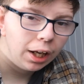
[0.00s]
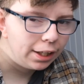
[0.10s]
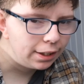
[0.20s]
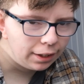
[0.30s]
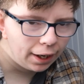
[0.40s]

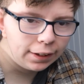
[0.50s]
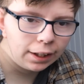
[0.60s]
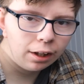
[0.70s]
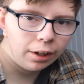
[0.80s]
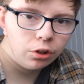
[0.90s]
is
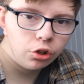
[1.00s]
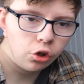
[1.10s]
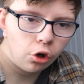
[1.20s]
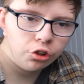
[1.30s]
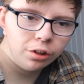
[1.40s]
technically the
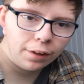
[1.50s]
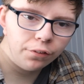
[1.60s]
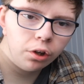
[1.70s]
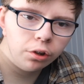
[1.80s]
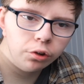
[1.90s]
shortest and
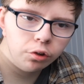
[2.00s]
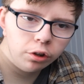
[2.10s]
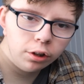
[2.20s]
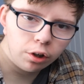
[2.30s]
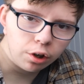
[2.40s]
the longest
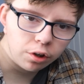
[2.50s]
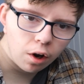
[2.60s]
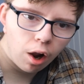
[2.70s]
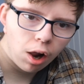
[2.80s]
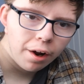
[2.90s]
running
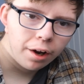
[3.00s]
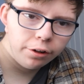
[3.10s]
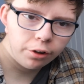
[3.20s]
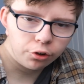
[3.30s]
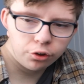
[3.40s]
Doctor in
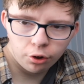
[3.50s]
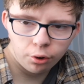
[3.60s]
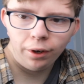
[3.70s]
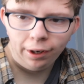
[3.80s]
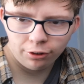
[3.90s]
Doctor
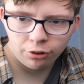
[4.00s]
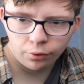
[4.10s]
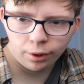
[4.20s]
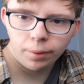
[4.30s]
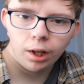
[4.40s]
Who
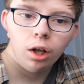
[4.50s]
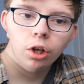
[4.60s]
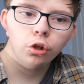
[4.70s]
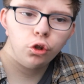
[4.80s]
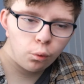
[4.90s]
history?
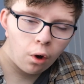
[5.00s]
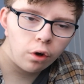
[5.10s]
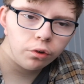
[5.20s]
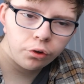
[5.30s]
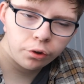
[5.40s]
Do
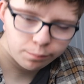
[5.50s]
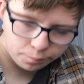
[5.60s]
not